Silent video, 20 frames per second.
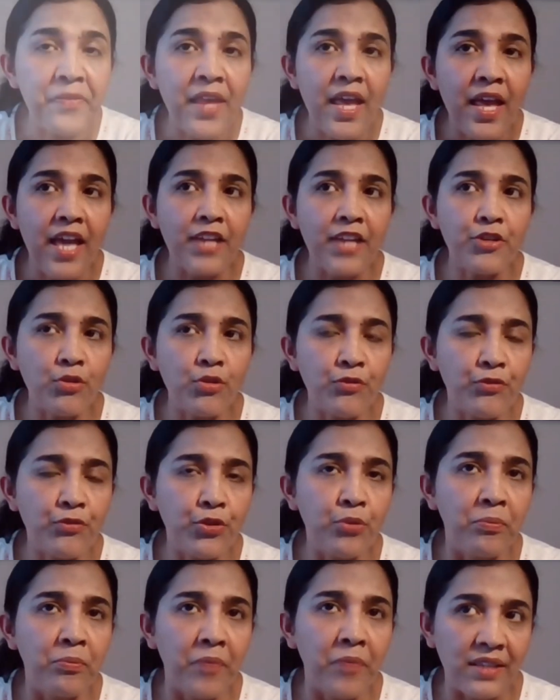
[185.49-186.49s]
It took a
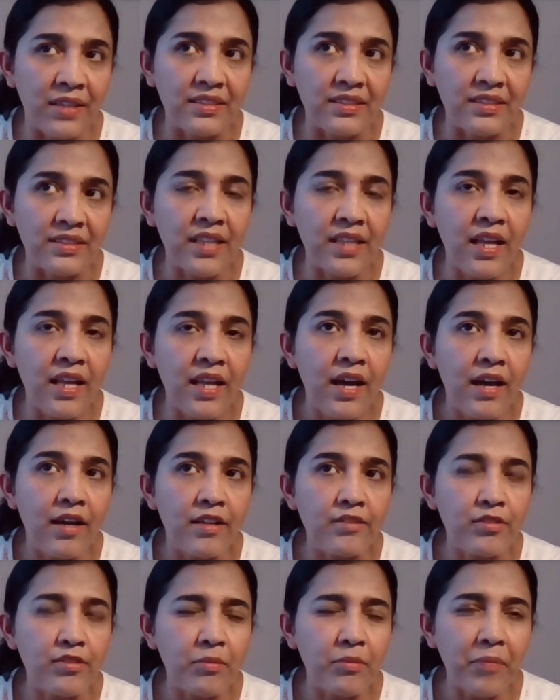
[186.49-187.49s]
few months.
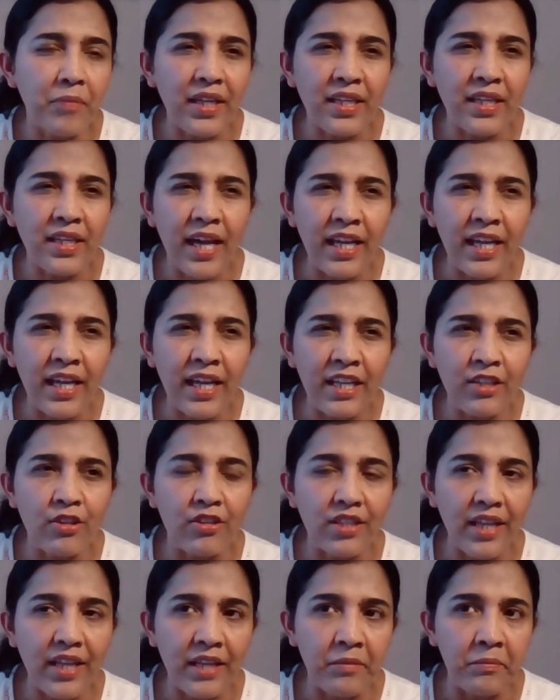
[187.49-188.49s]
So by 9
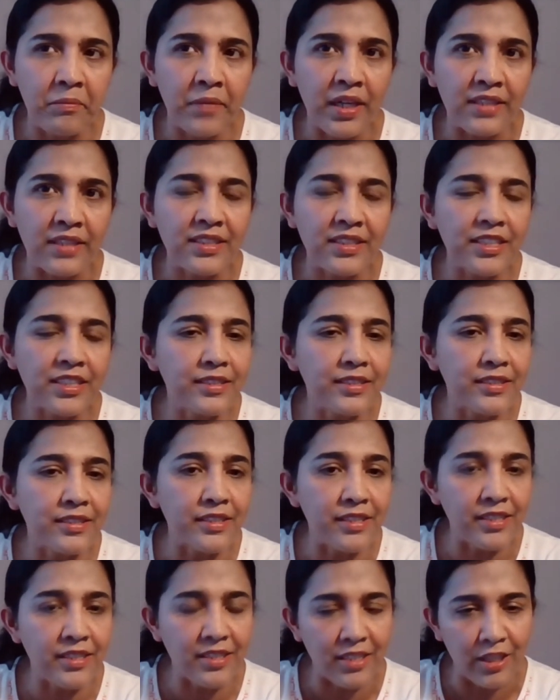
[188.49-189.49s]
or 10 months, his
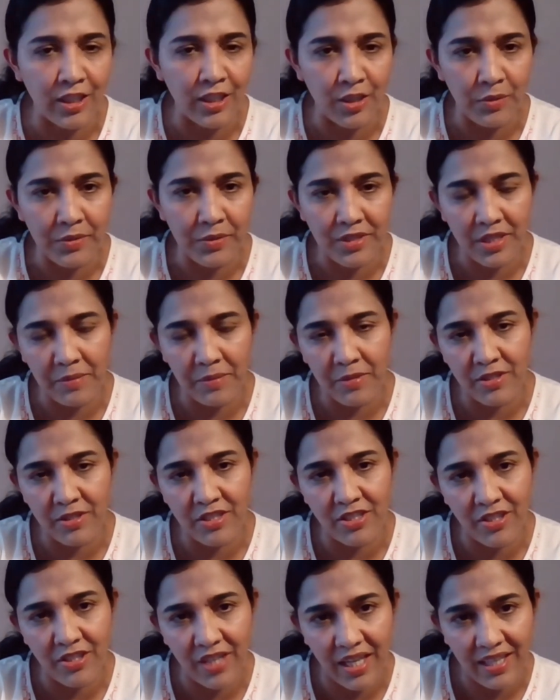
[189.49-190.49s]
sister was able
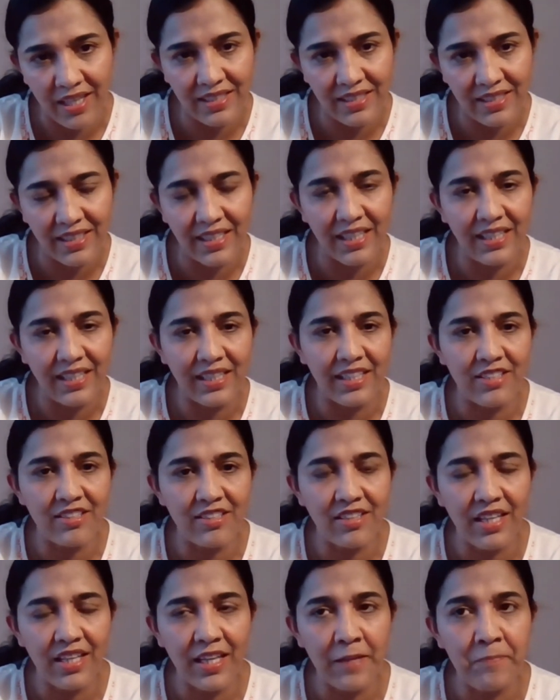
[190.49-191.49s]
to donate the kidney
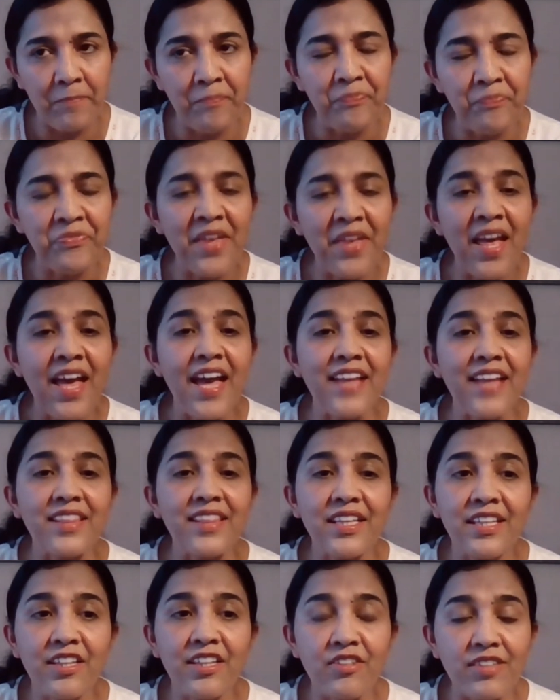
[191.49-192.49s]
to him. And
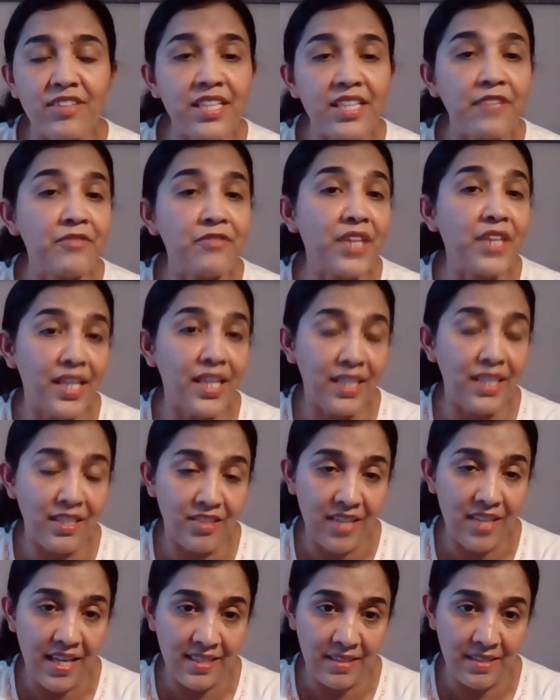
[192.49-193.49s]
then he received the kidney
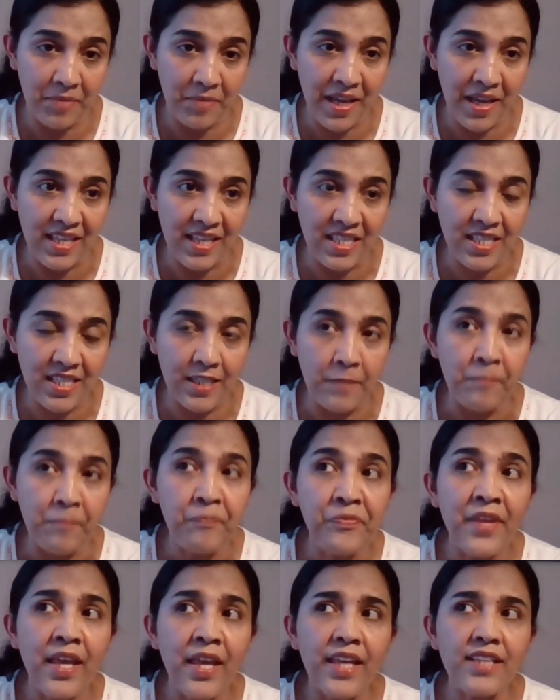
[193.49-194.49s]
transplant.
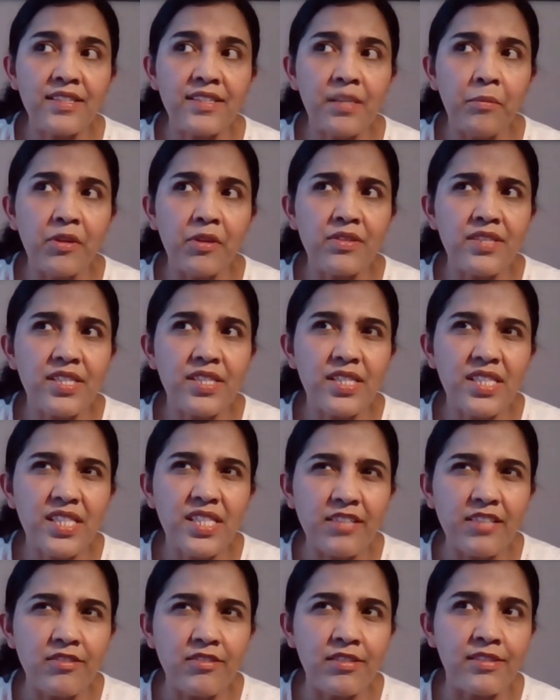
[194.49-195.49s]
It's about
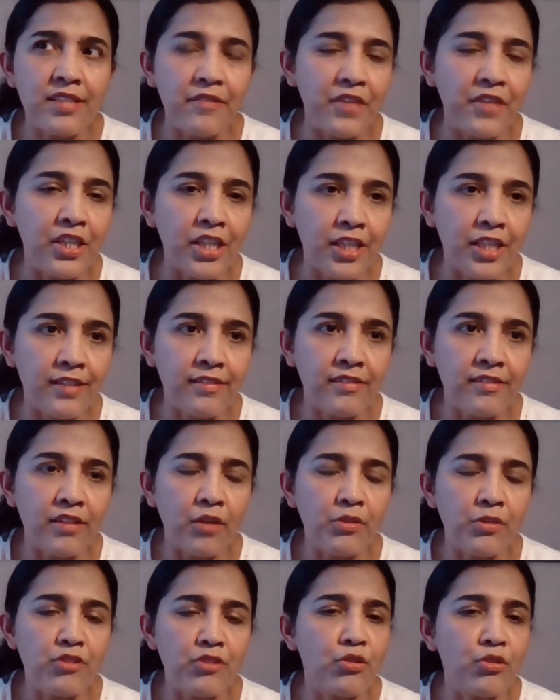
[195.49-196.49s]
6 or 7 years
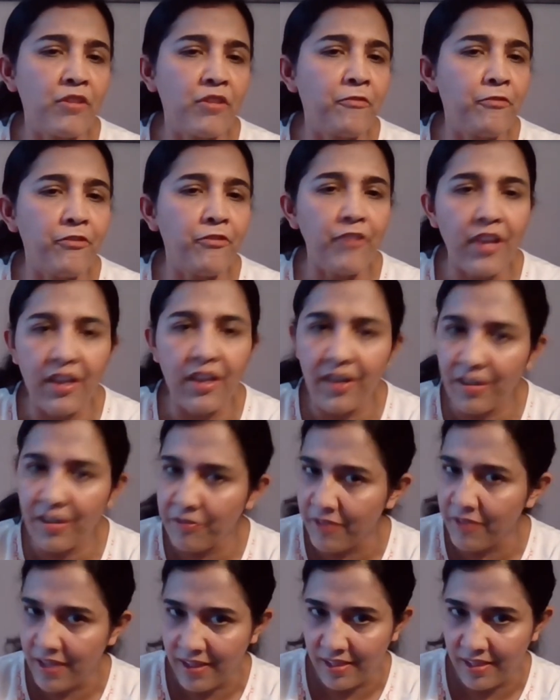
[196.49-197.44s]
now, he's doing very well.